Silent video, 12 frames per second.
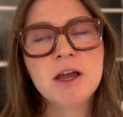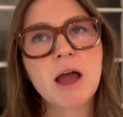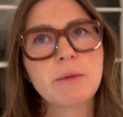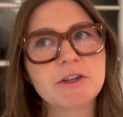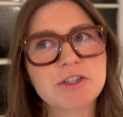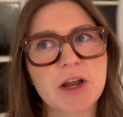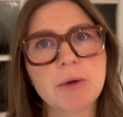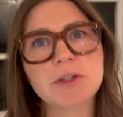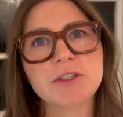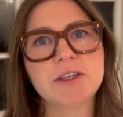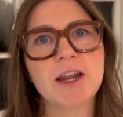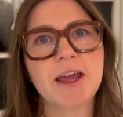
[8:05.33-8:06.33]
gonna shower
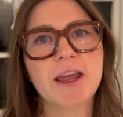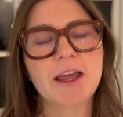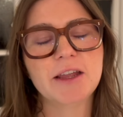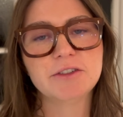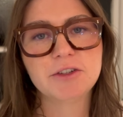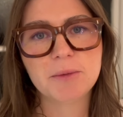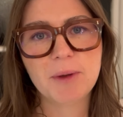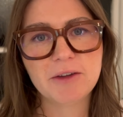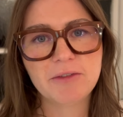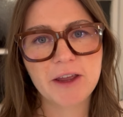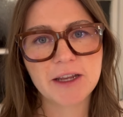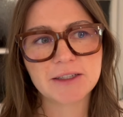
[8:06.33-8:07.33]
tonight, do a bit of
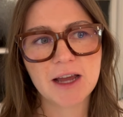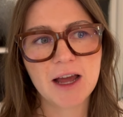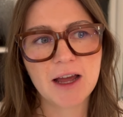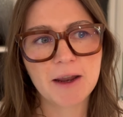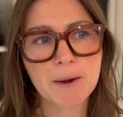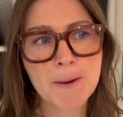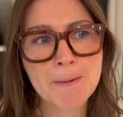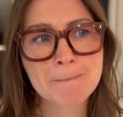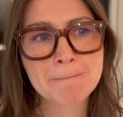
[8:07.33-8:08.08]
fake tan,